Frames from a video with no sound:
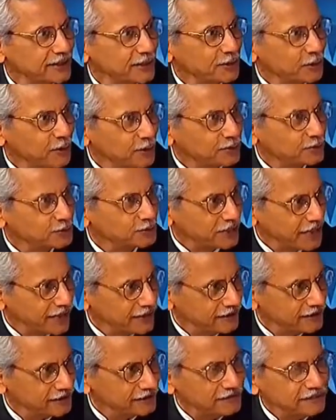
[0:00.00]
had gone to
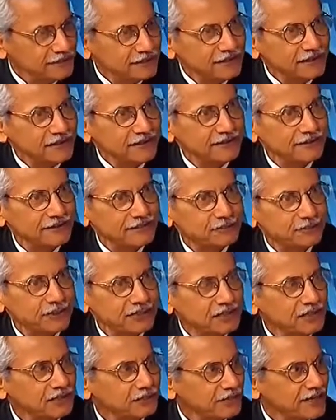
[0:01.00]
China, they
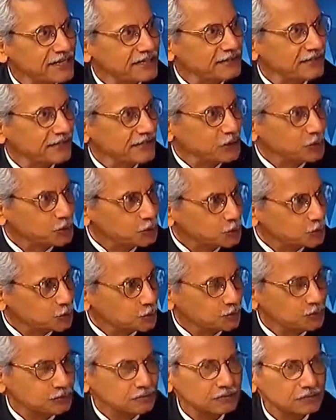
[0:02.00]
especially raised the
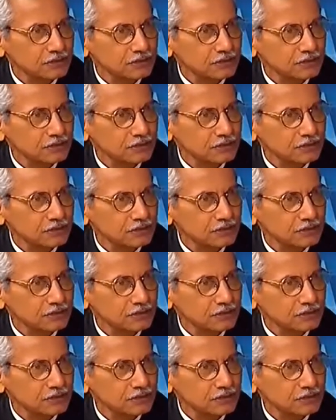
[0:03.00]
issue,